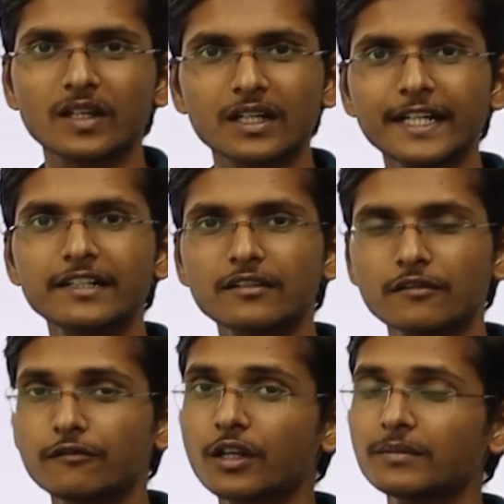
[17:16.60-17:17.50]
right,
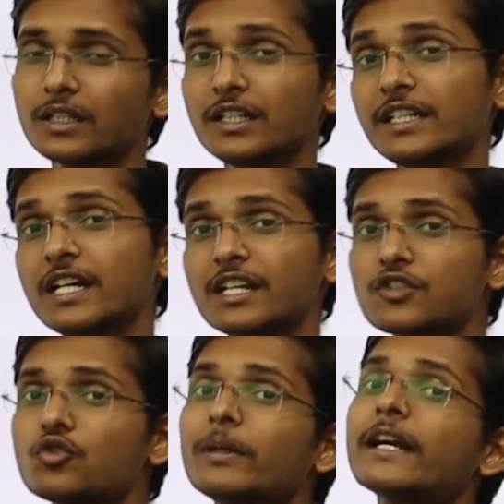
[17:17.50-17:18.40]
from the
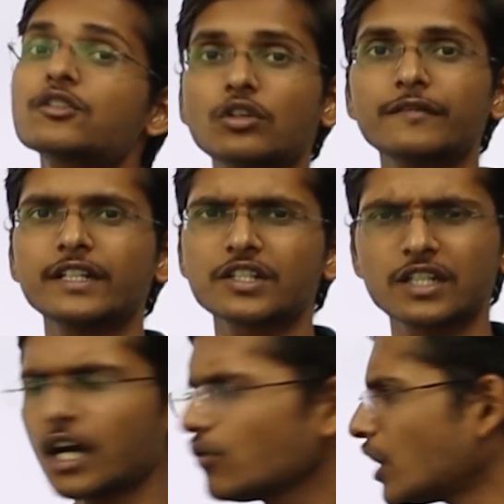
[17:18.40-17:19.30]
nearest noble gas configuration.
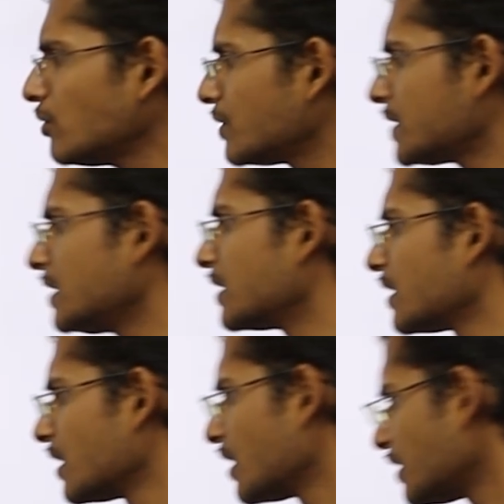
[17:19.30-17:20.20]
How? See,
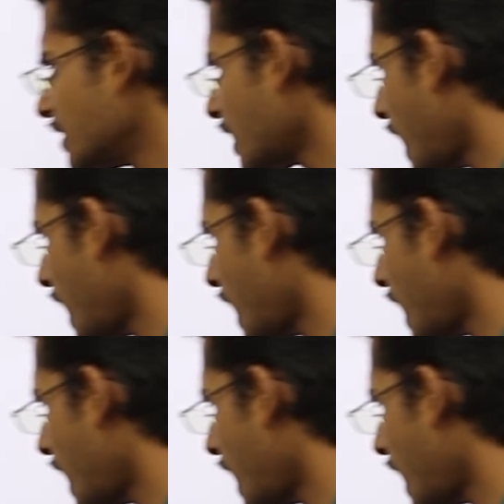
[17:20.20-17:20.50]
the